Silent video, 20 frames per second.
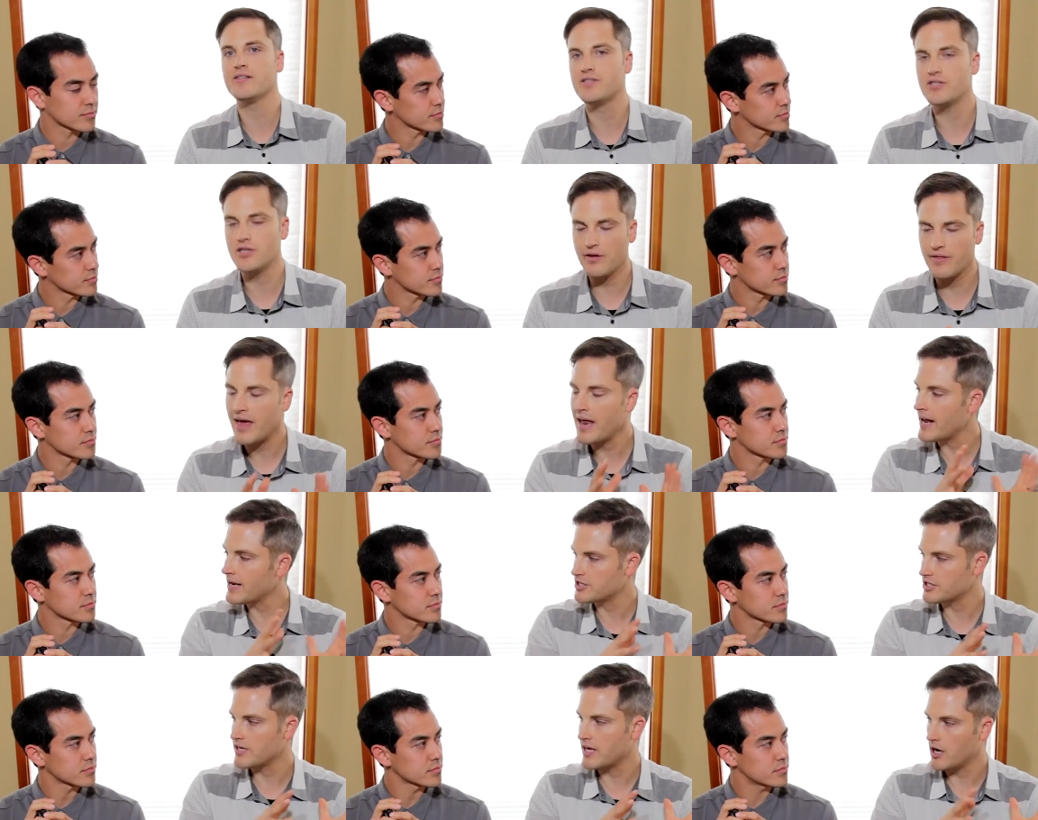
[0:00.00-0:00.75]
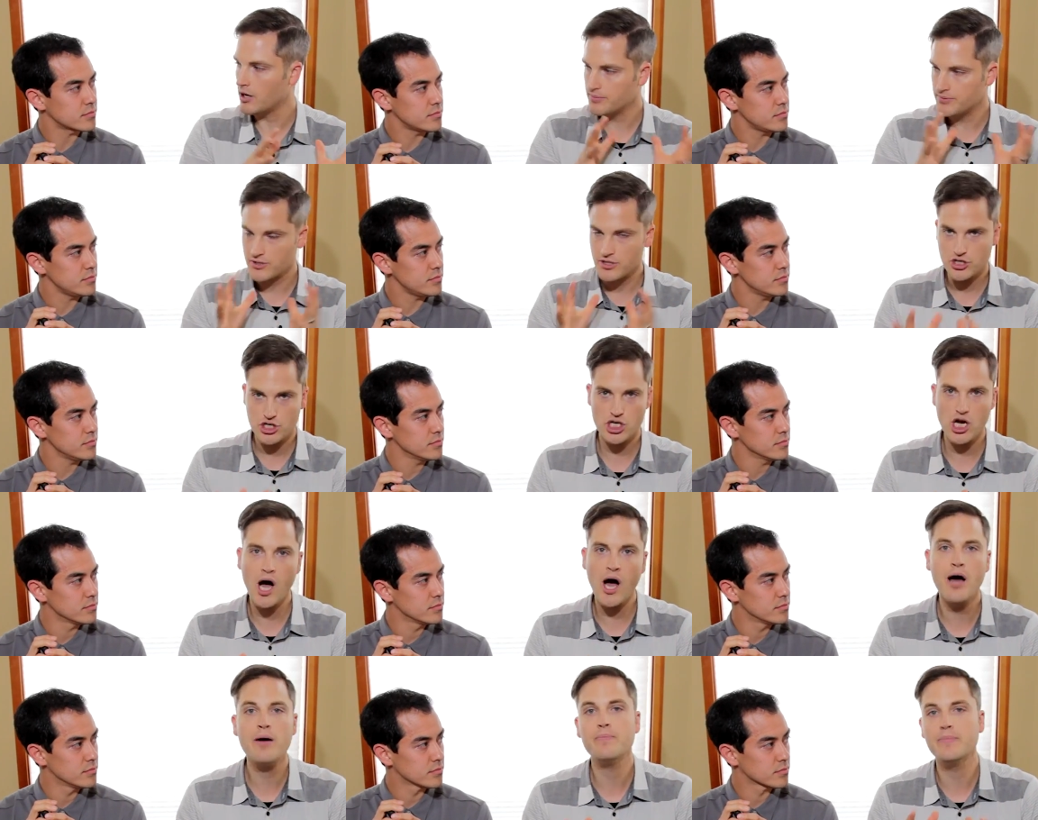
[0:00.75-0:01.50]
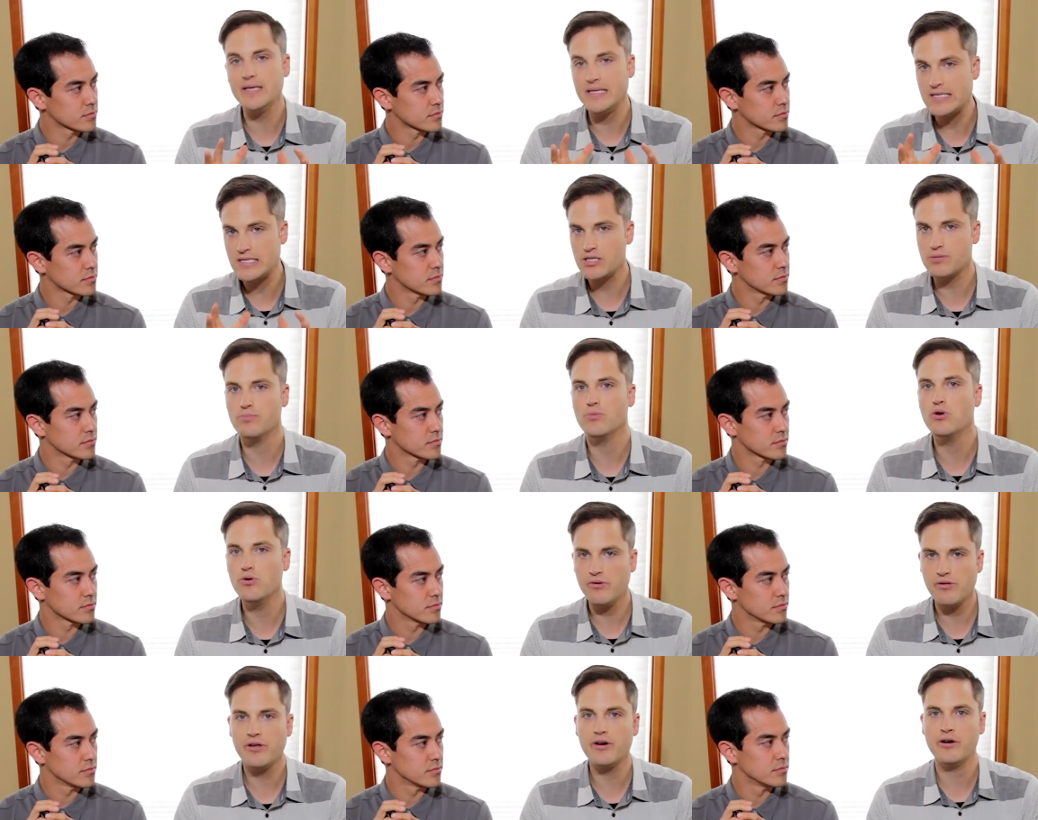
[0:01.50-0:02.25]
Speaker 1: and so that actually helps the shot be
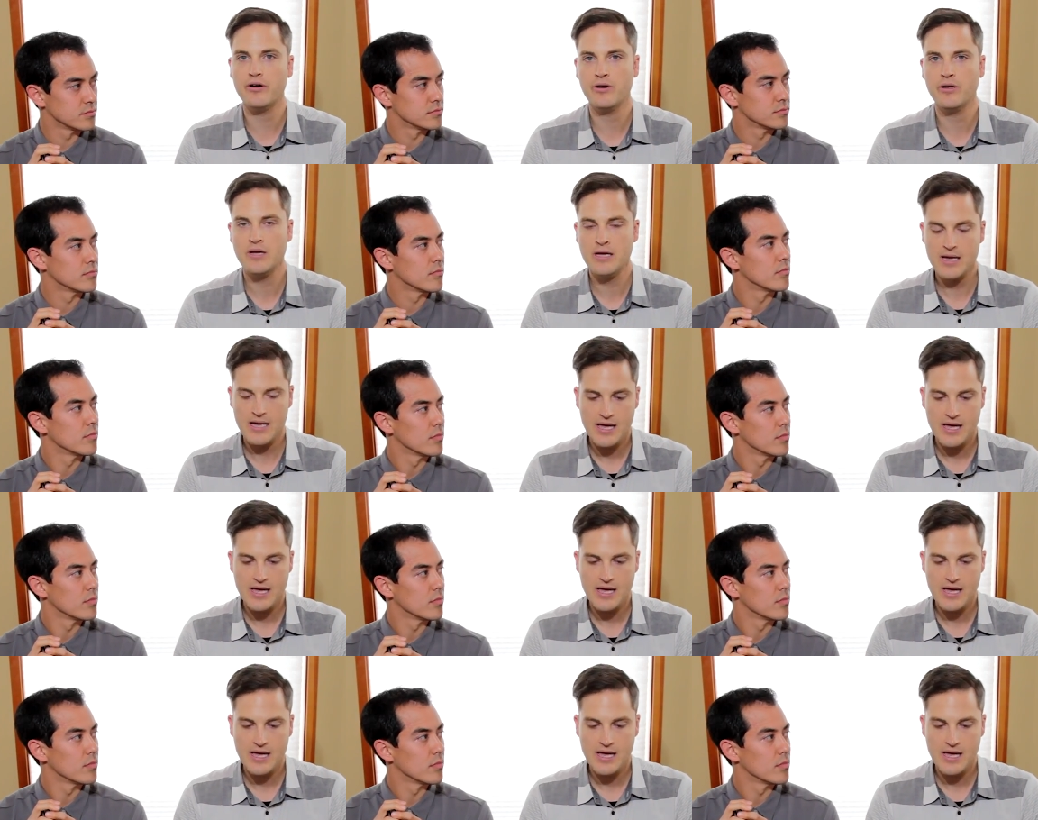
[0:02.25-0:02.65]
smoother.